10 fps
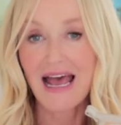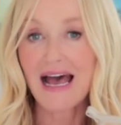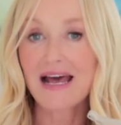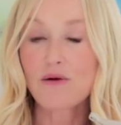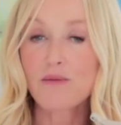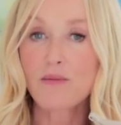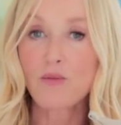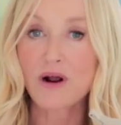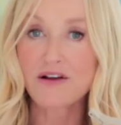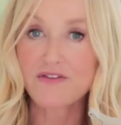And
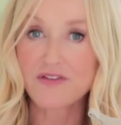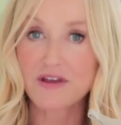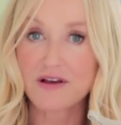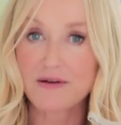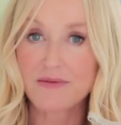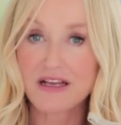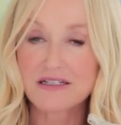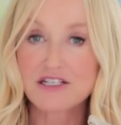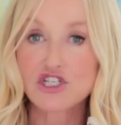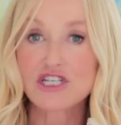one of the
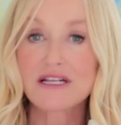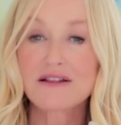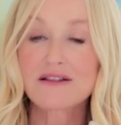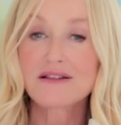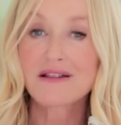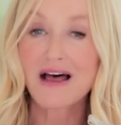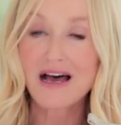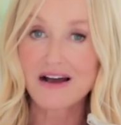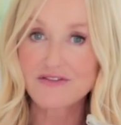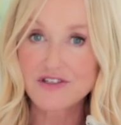things that she
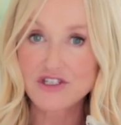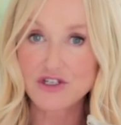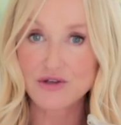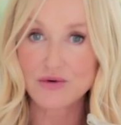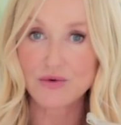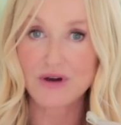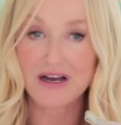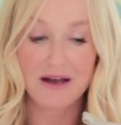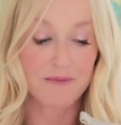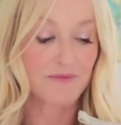loves to
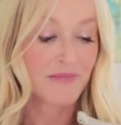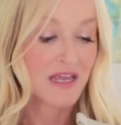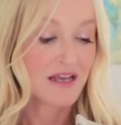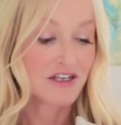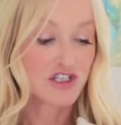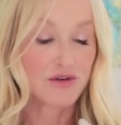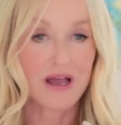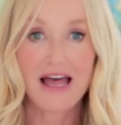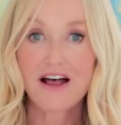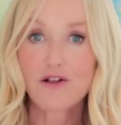um, to
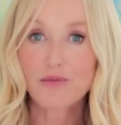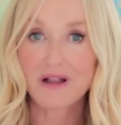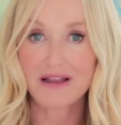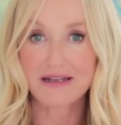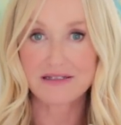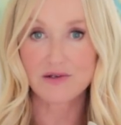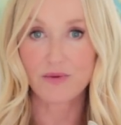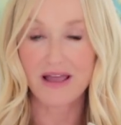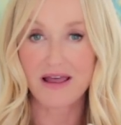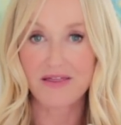help clients
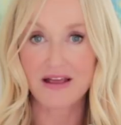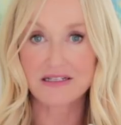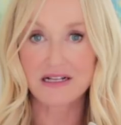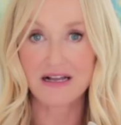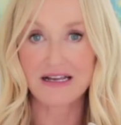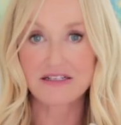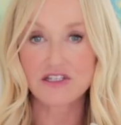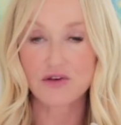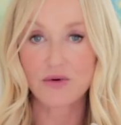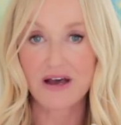with is
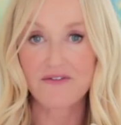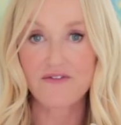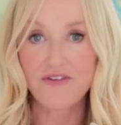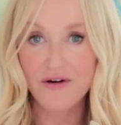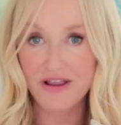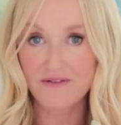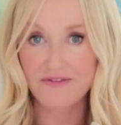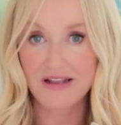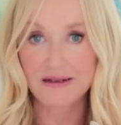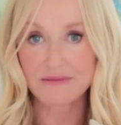clients who have very
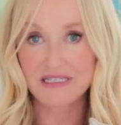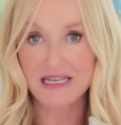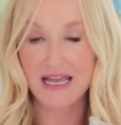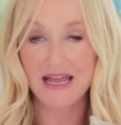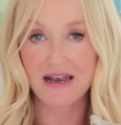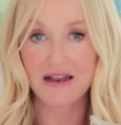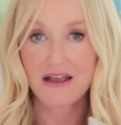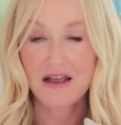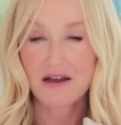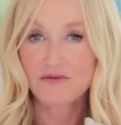inflamed skin,
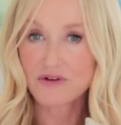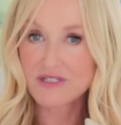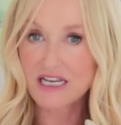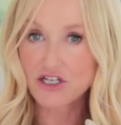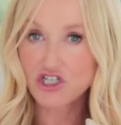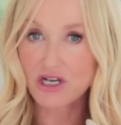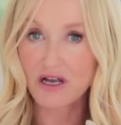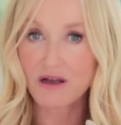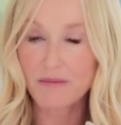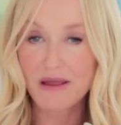
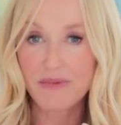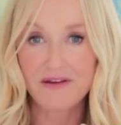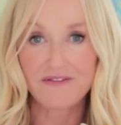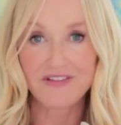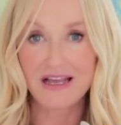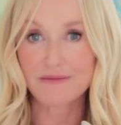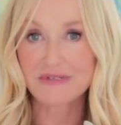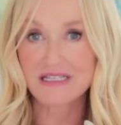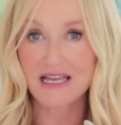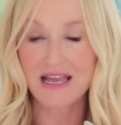rosacea, maybe
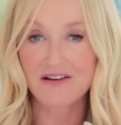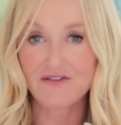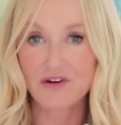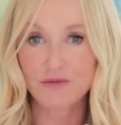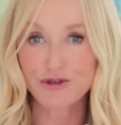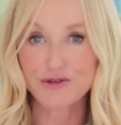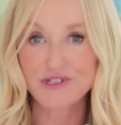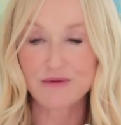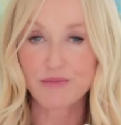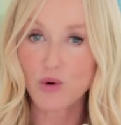inflamed skin from
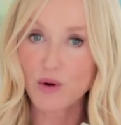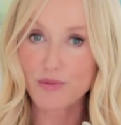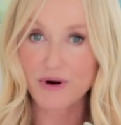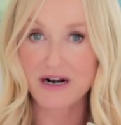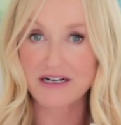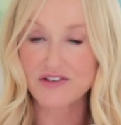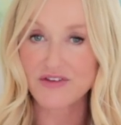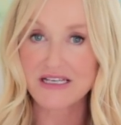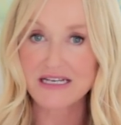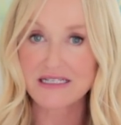using poor products
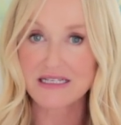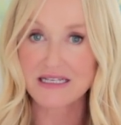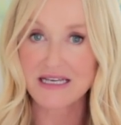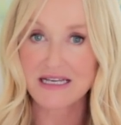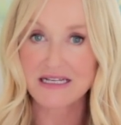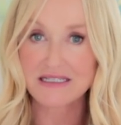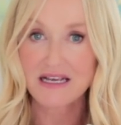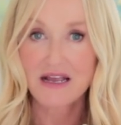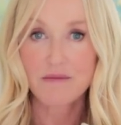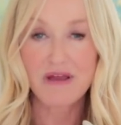for years and
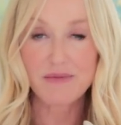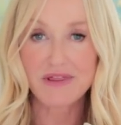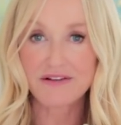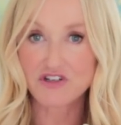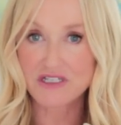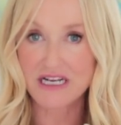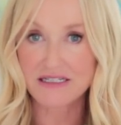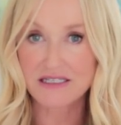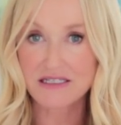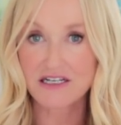years, maybe they've just
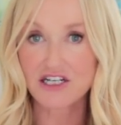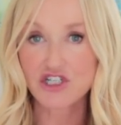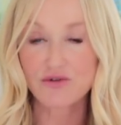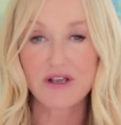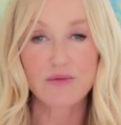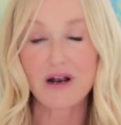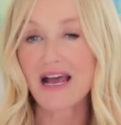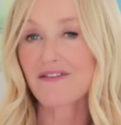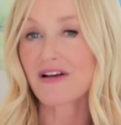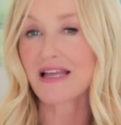had surgery,
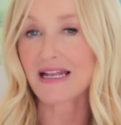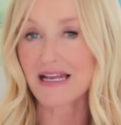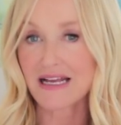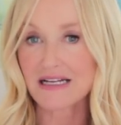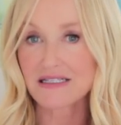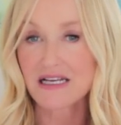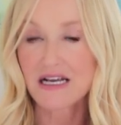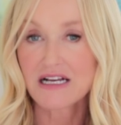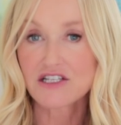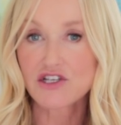whatever it is.
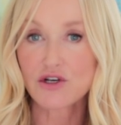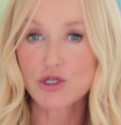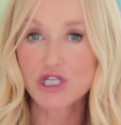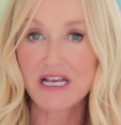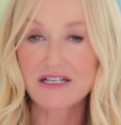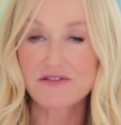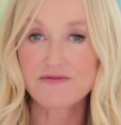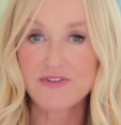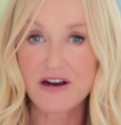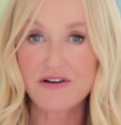So she has a
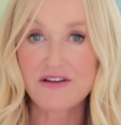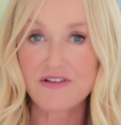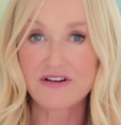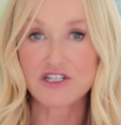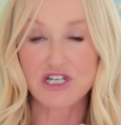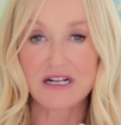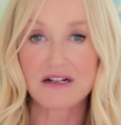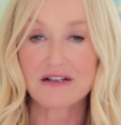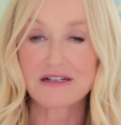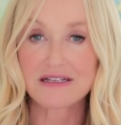very, very
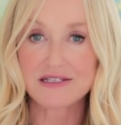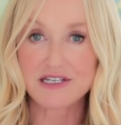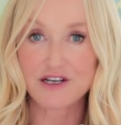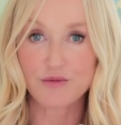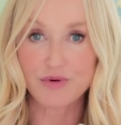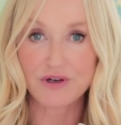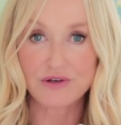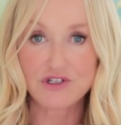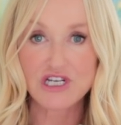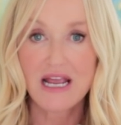gentle holistic
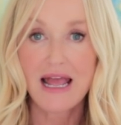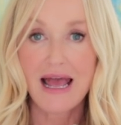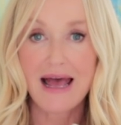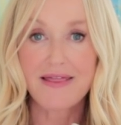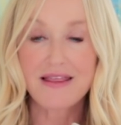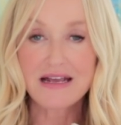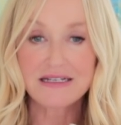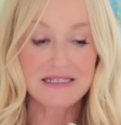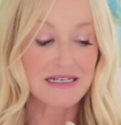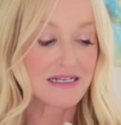approach. And
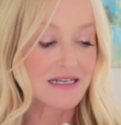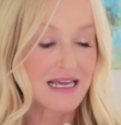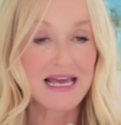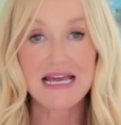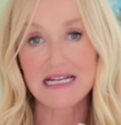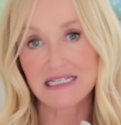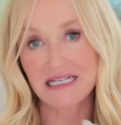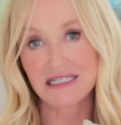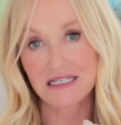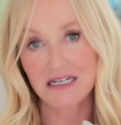this it, kit
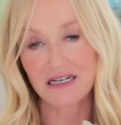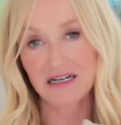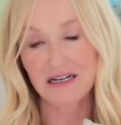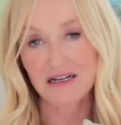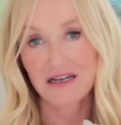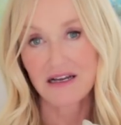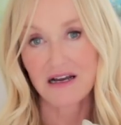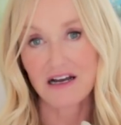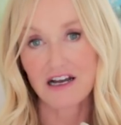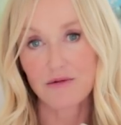is her
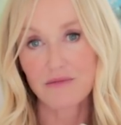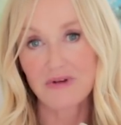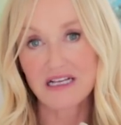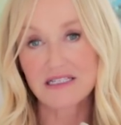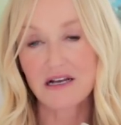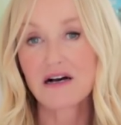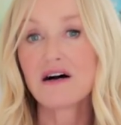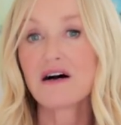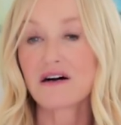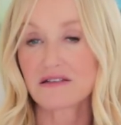um, is her
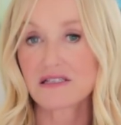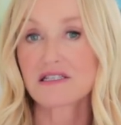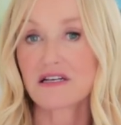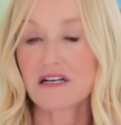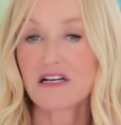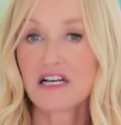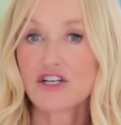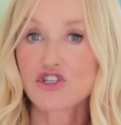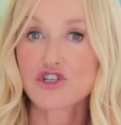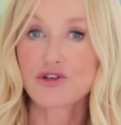answer
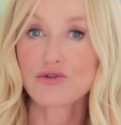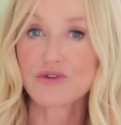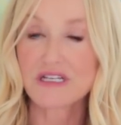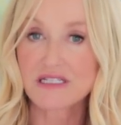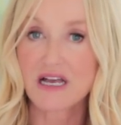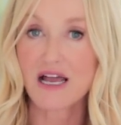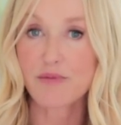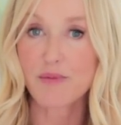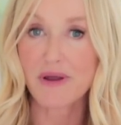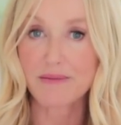to this
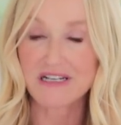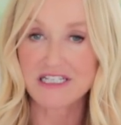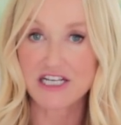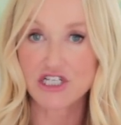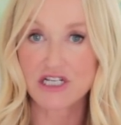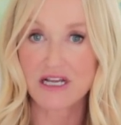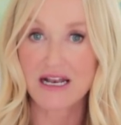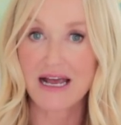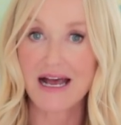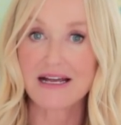
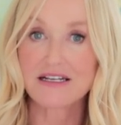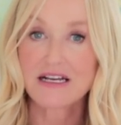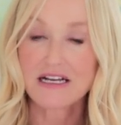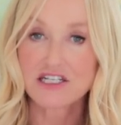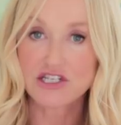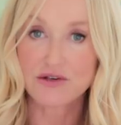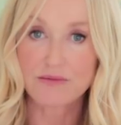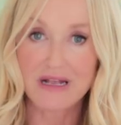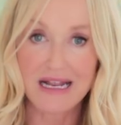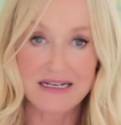hyperpigmentation and to
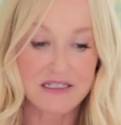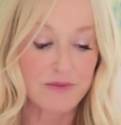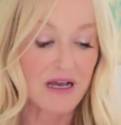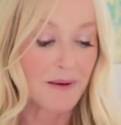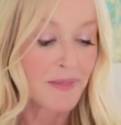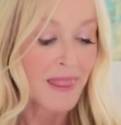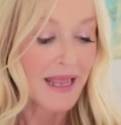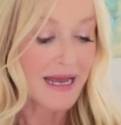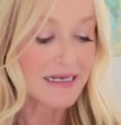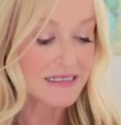melasma.
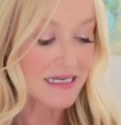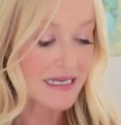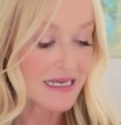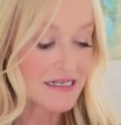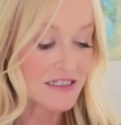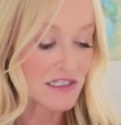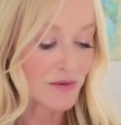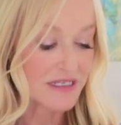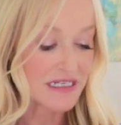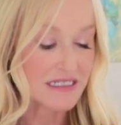And it's a kit,
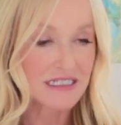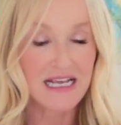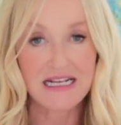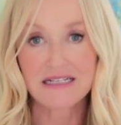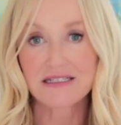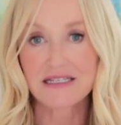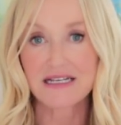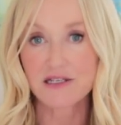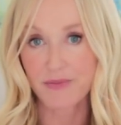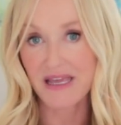so it contains,
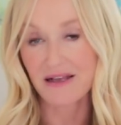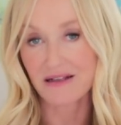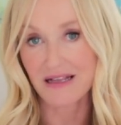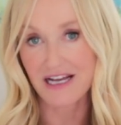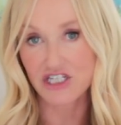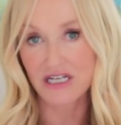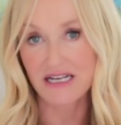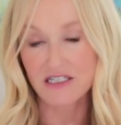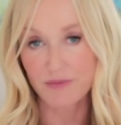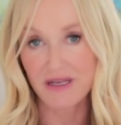it's a peel
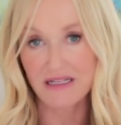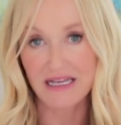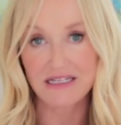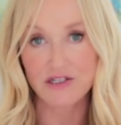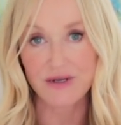actually, it's a peel kit.